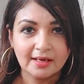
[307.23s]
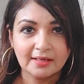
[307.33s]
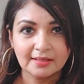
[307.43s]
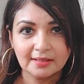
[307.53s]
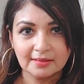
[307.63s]

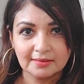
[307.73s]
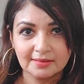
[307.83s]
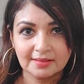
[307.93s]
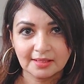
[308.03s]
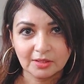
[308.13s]

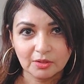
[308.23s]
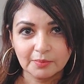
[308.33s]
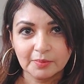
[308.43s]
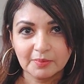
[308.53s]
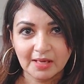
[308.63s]
that a lot
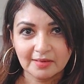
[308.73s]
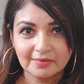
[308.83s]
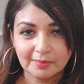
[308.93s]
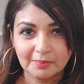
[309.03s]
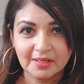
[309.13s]
of people
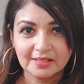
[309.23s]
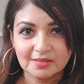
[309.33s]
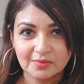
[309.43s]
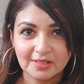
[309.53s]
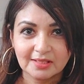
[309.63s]
have
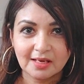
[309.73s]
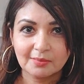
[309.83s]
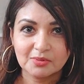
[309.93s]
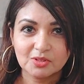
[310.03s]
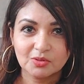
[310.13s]
complaints when it
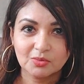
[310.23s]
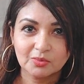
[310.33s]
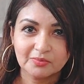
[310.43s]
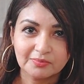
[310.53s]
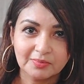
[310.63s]
comes
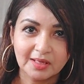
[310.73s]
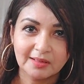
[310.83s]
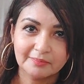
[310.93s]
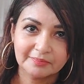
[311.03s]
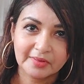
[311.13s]
to
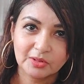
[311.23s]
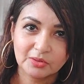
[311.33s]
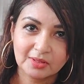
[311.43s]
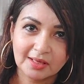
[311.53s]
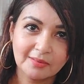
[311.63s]

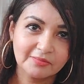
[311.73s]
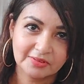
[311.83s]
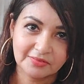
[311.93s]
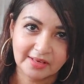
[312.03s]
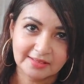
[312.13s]
the
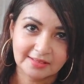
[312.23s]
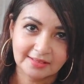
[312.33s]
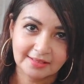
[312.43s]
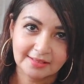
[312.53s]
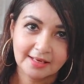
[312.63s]
comfort factor
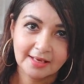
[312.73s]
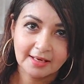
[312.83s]
in it.